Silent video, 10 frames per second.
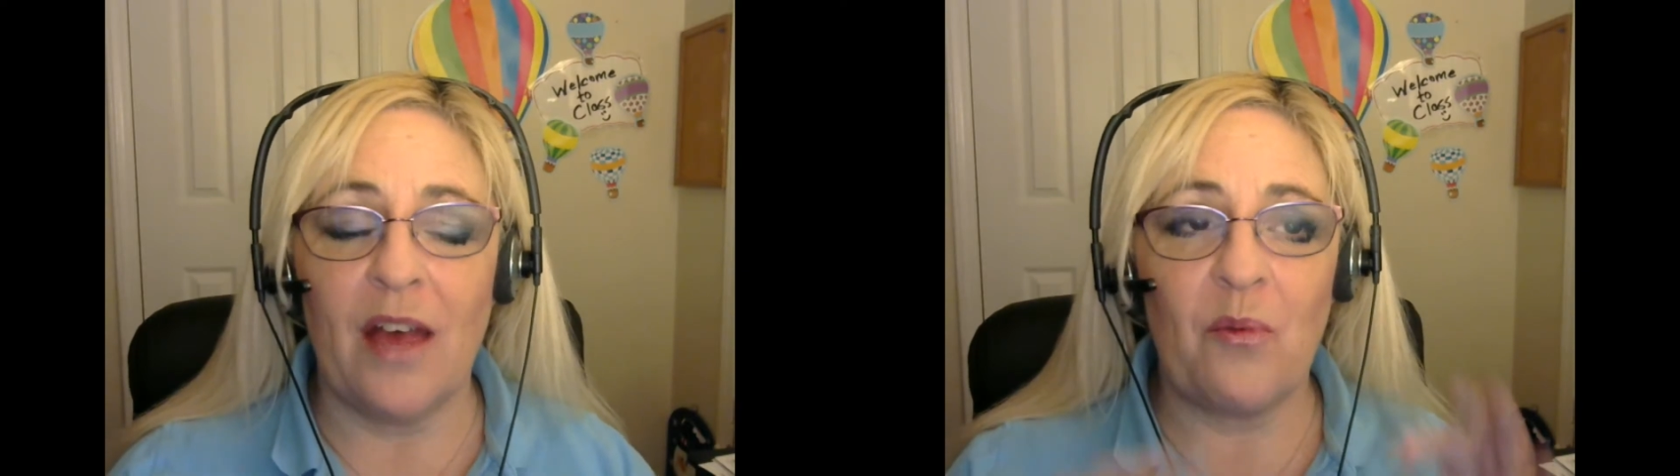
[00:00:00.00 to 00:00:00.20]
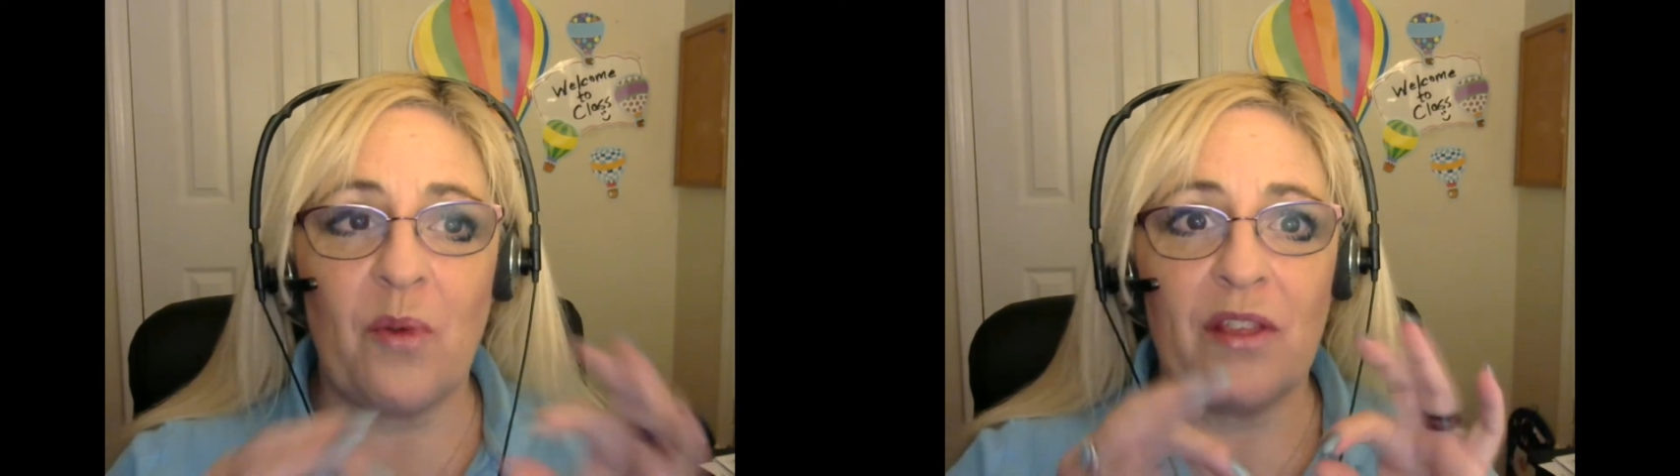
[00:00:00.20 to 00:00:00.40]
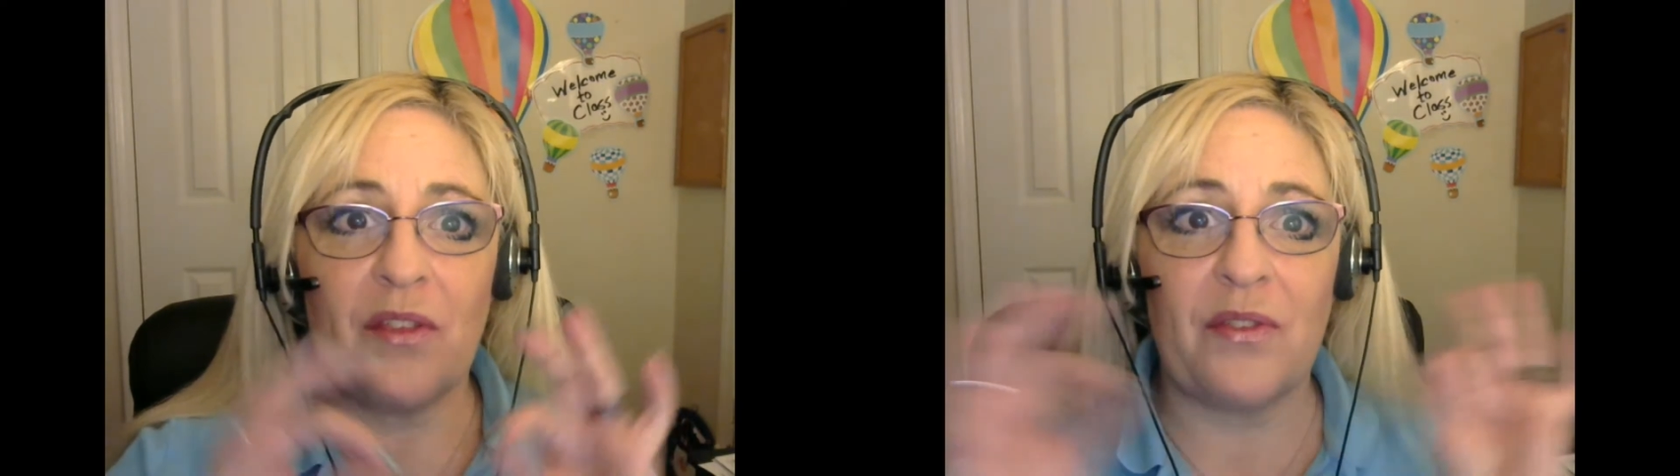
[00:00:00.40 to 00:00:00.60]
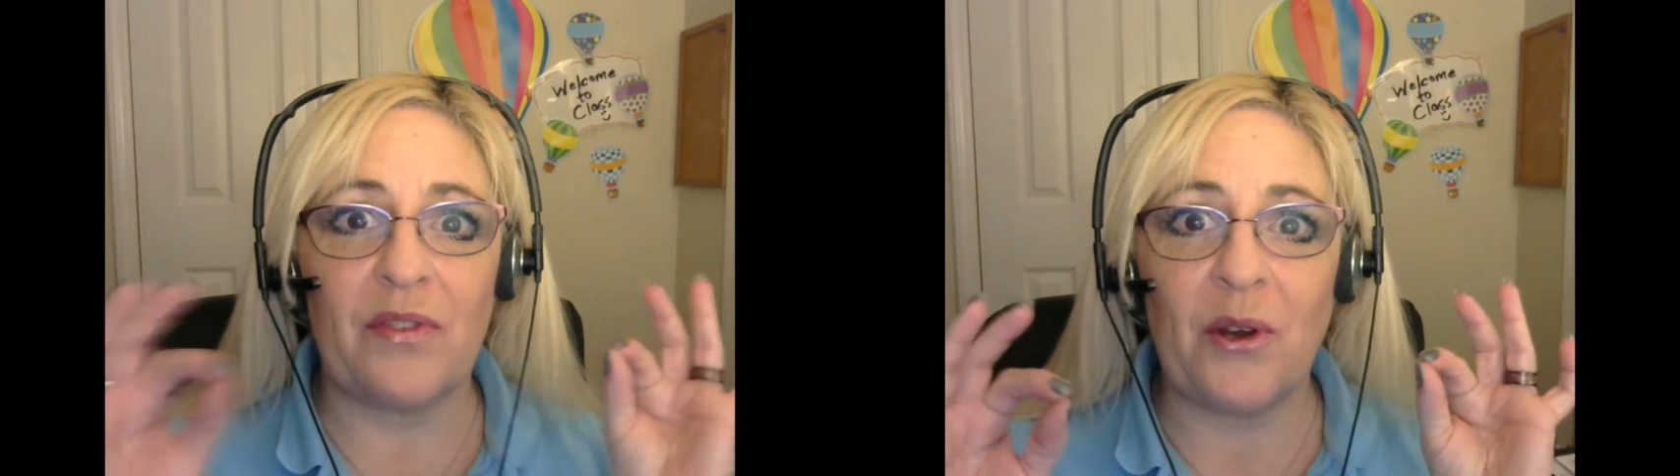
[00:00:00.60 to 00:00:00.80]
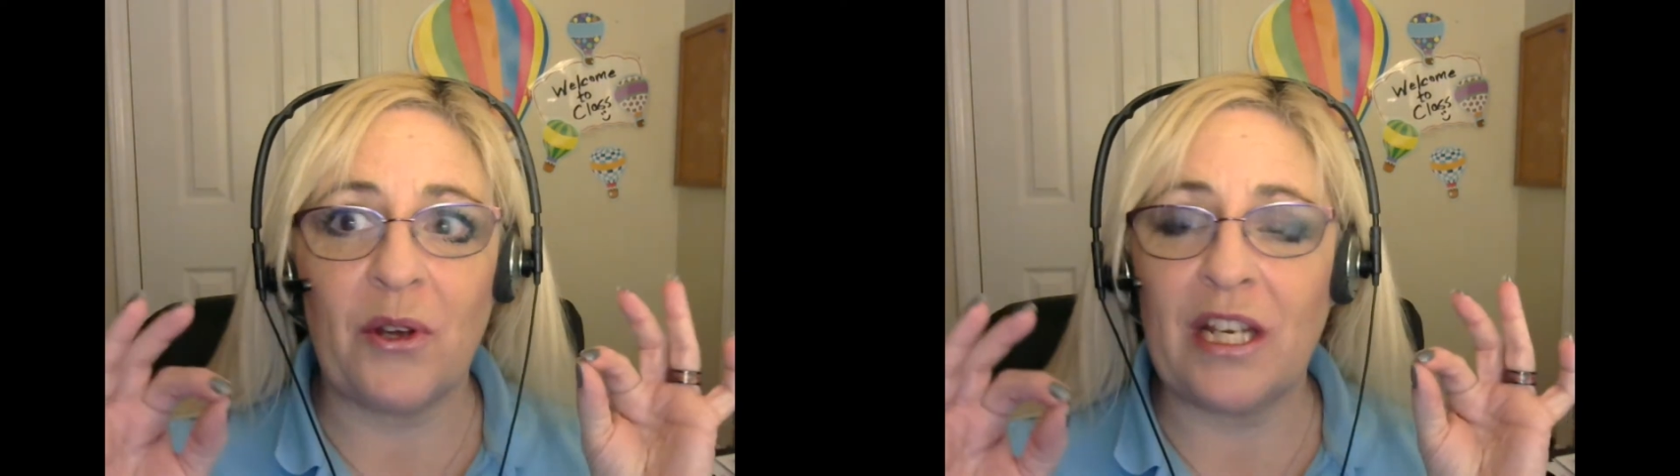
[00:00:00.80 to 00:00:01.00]
with
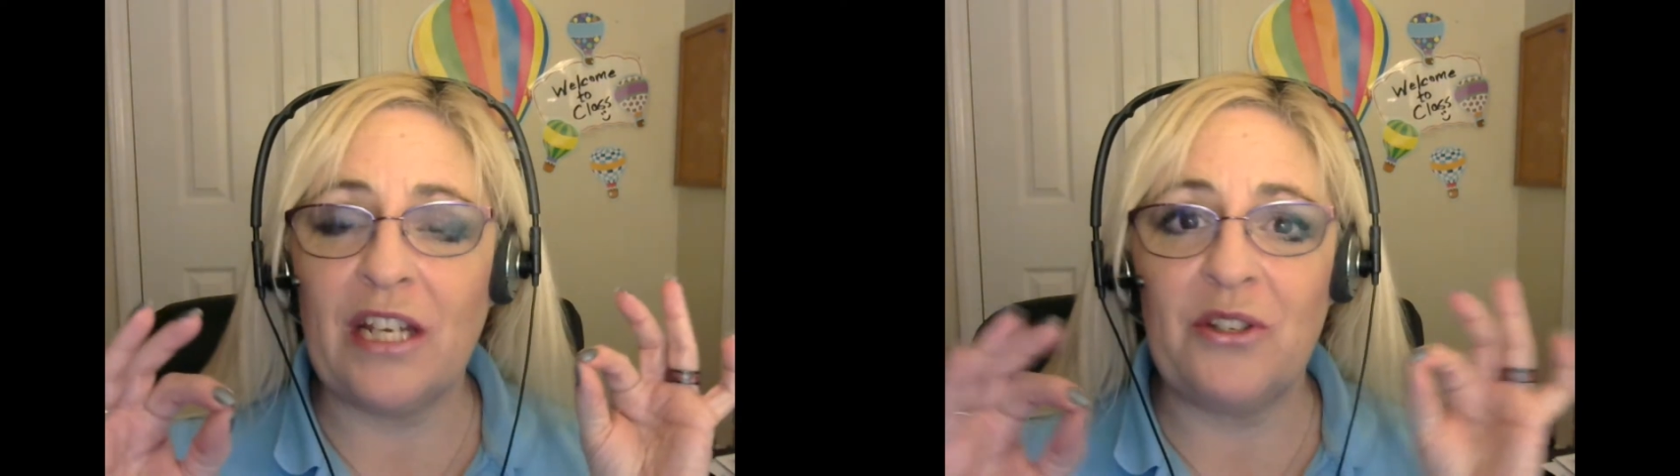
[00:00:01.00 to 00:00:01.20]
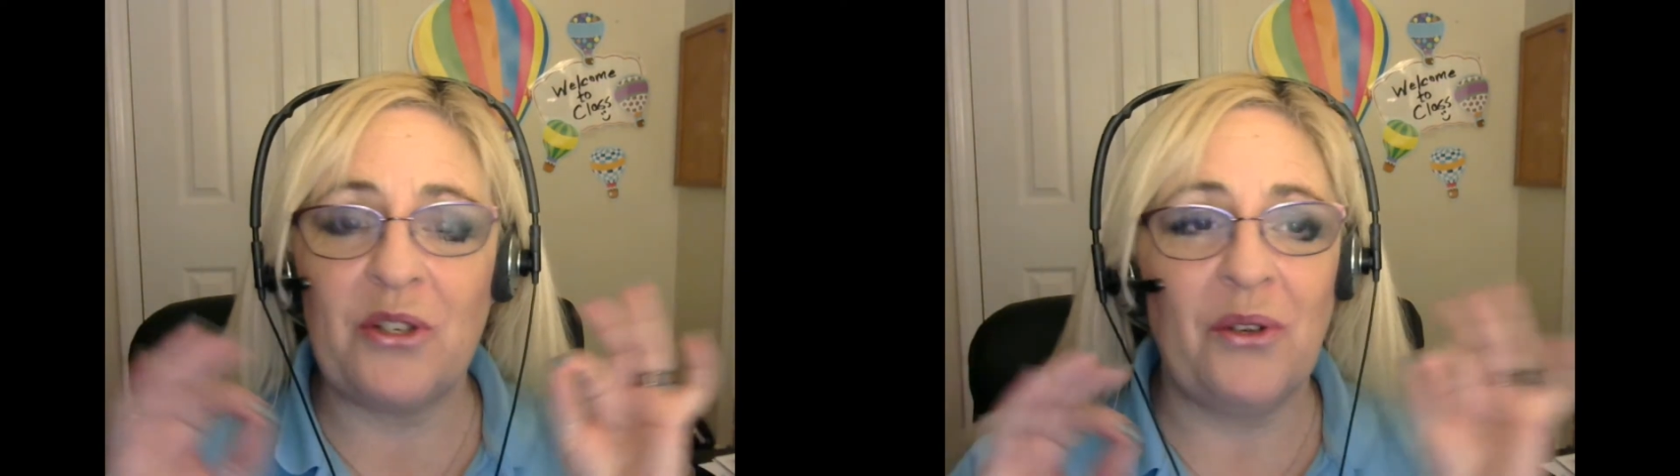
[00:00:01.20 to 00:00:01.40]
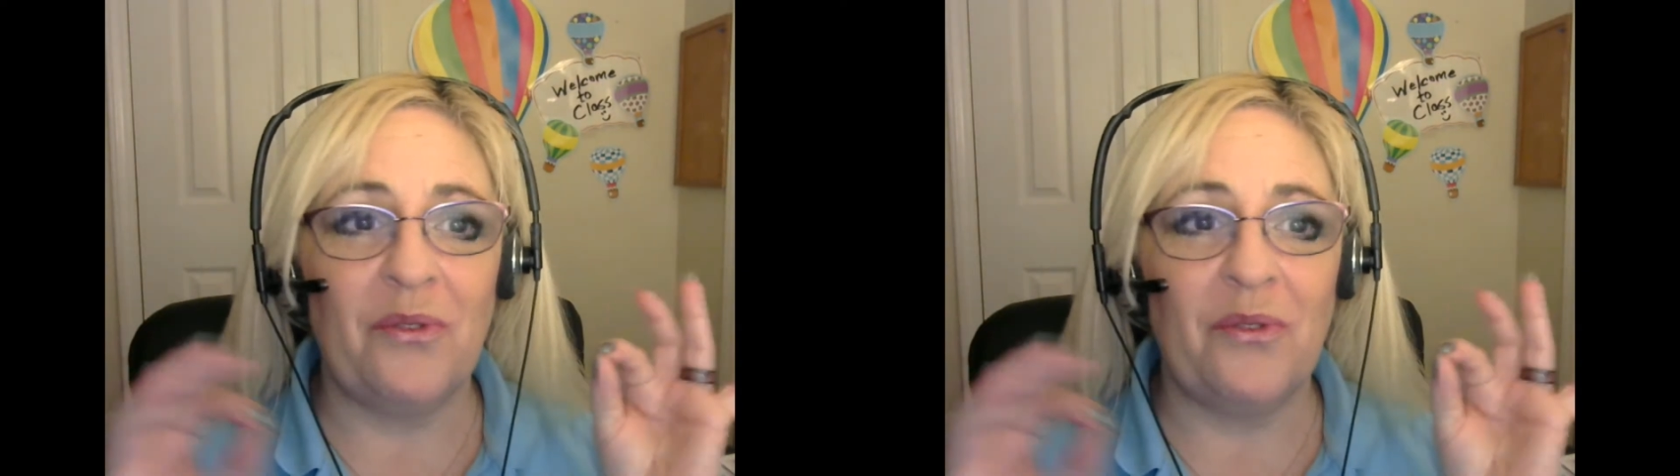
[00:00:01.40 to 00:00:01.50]
30 to